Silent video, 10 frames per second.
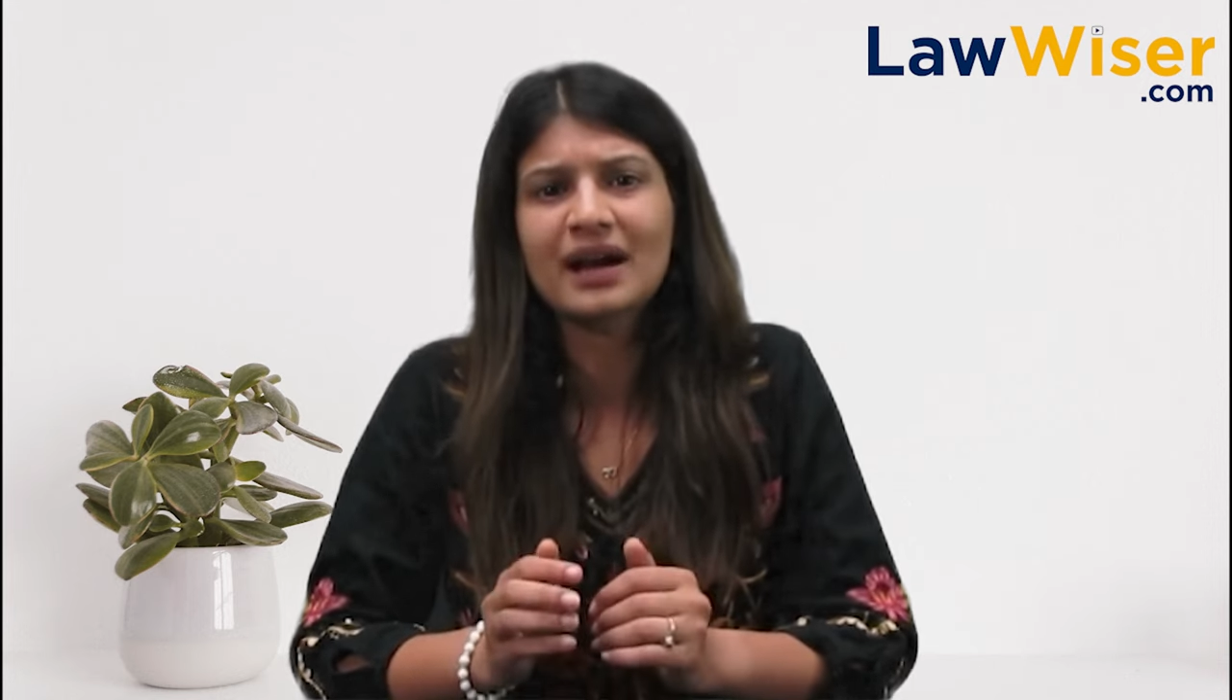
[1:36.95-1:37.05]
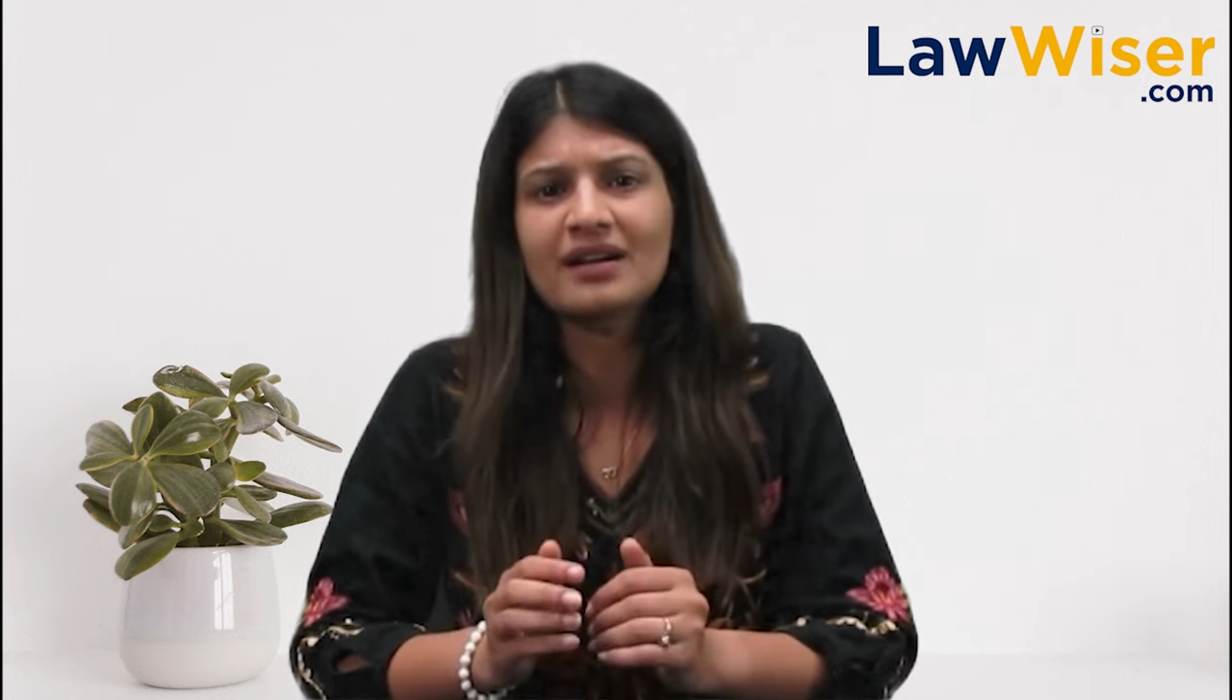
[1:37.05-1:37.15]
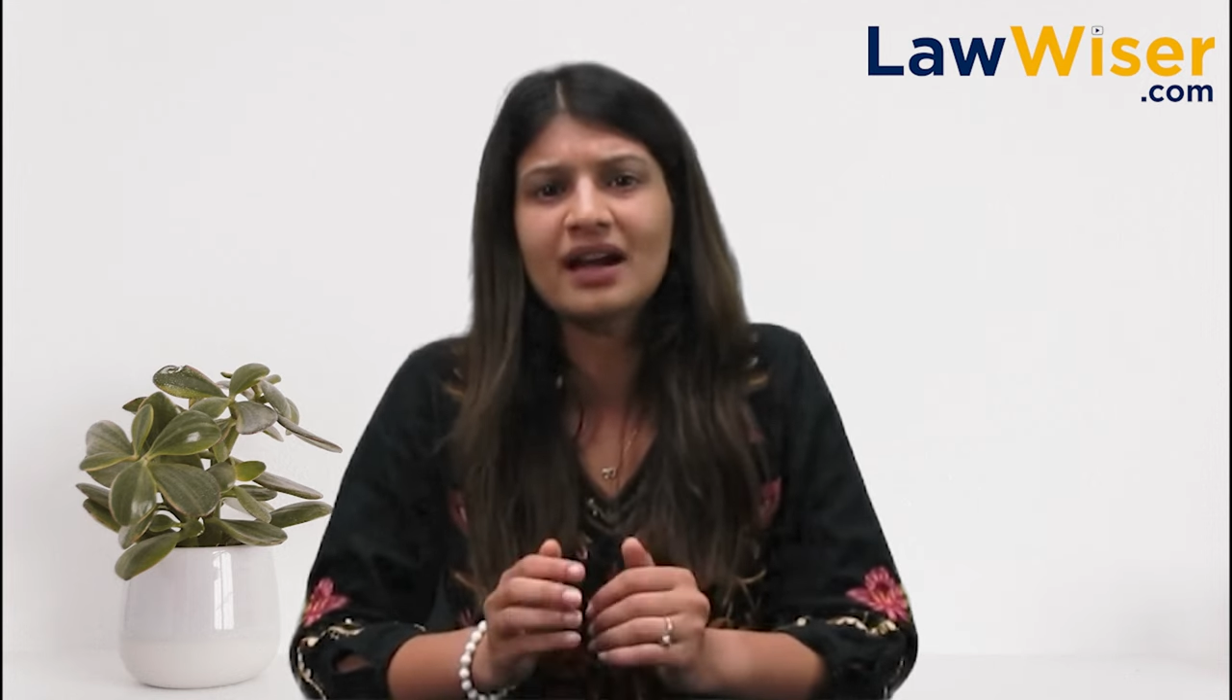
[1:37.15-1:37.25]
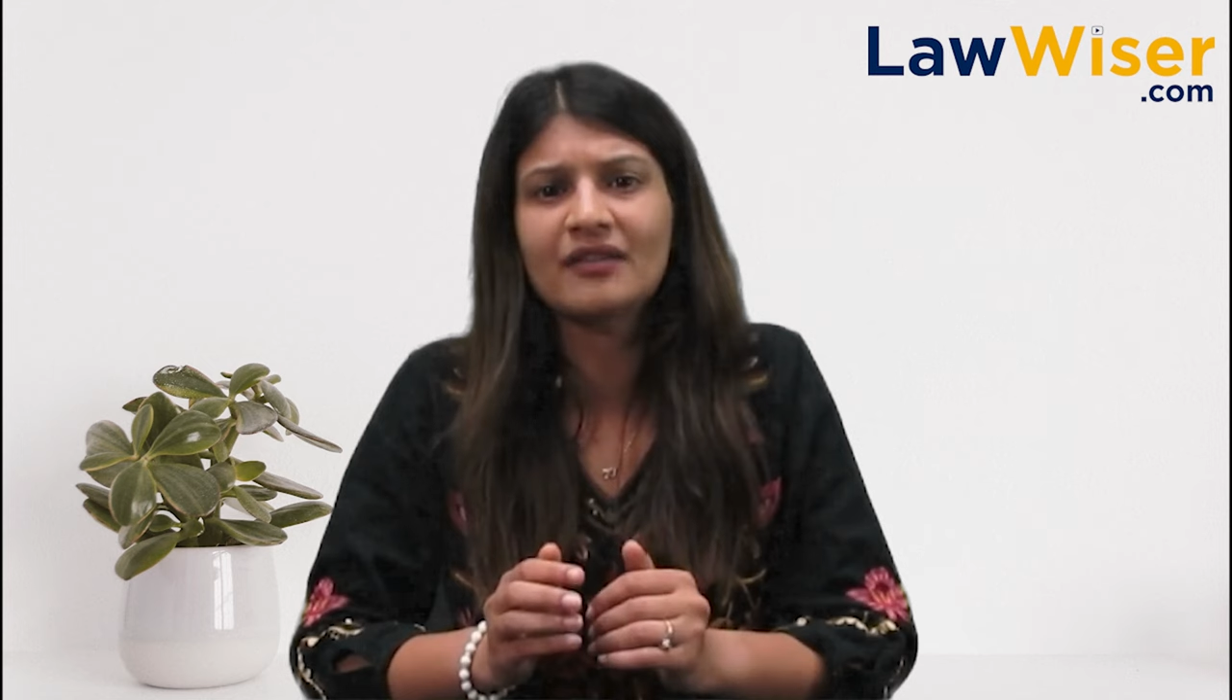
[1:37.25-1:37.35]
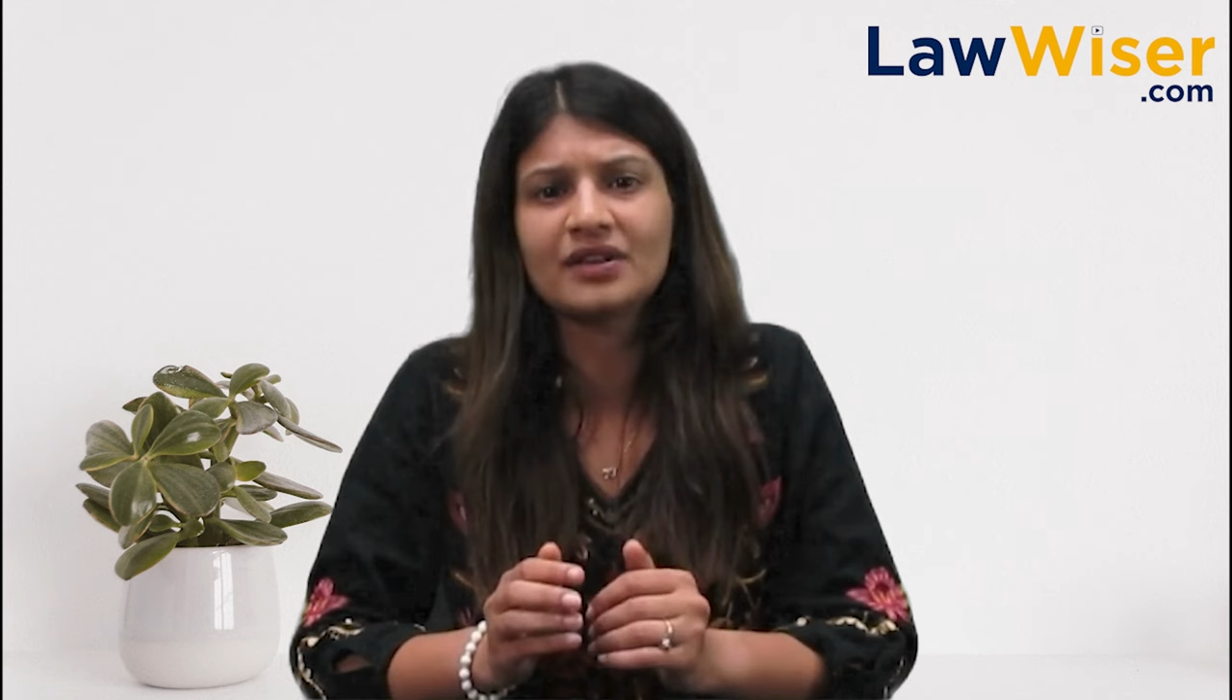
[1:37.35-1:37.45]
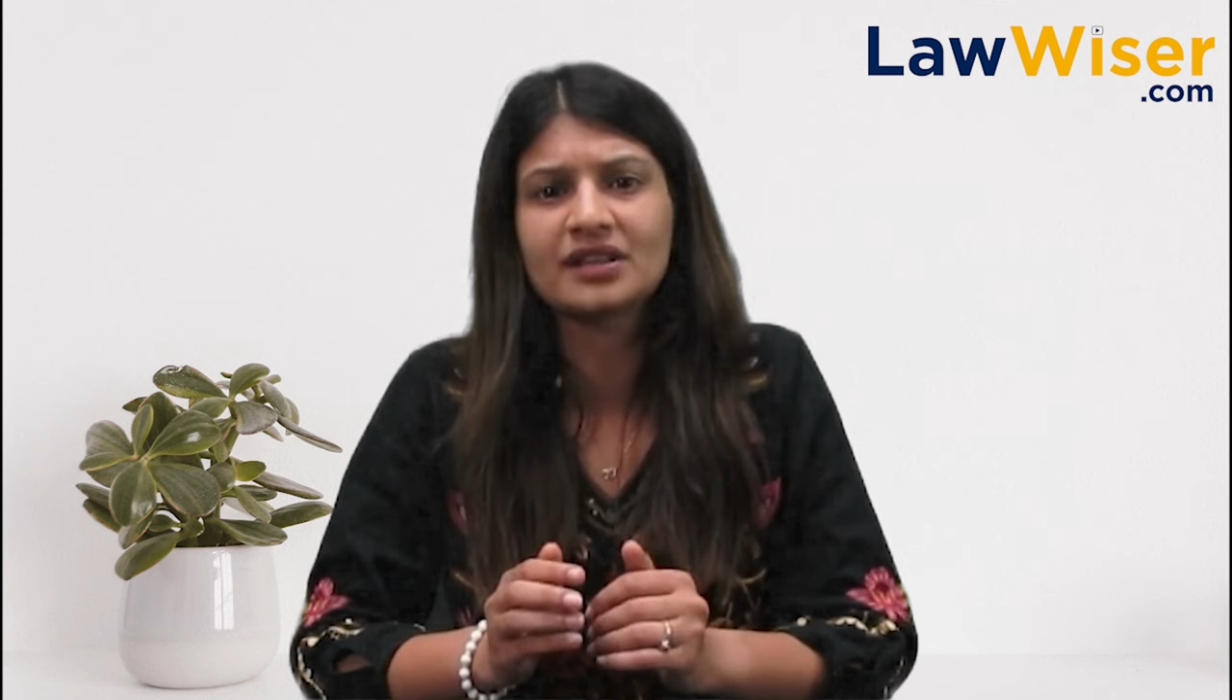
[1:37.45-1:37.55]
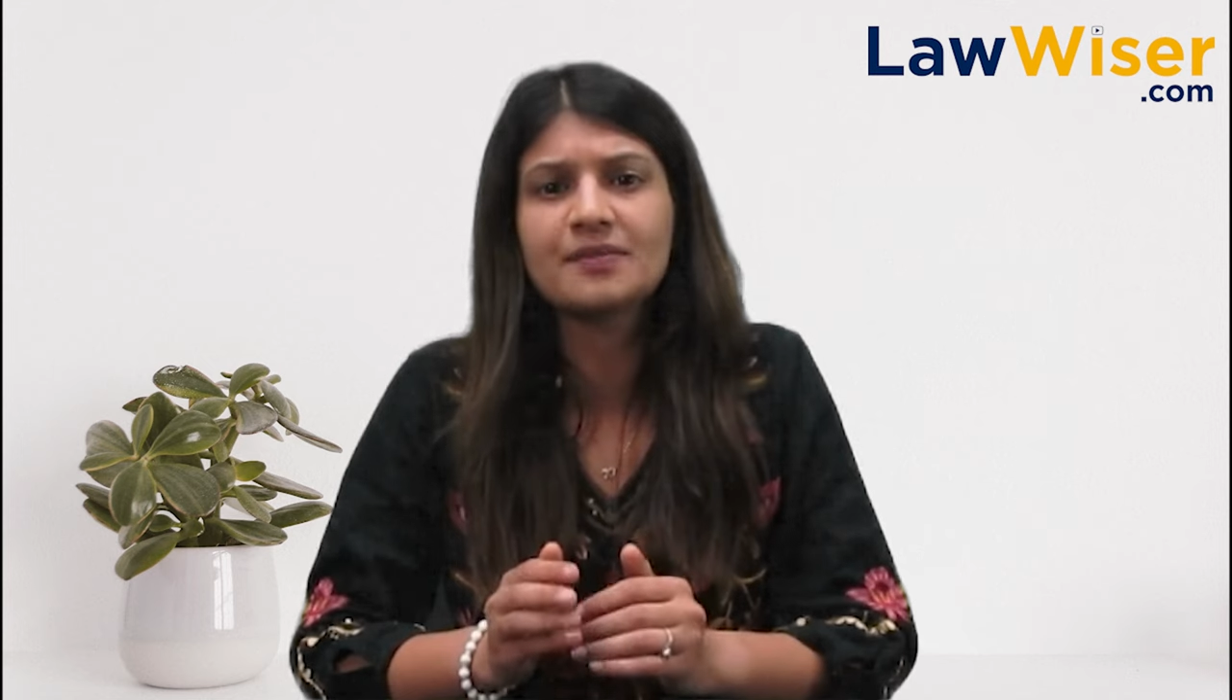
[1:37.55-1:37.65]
bag having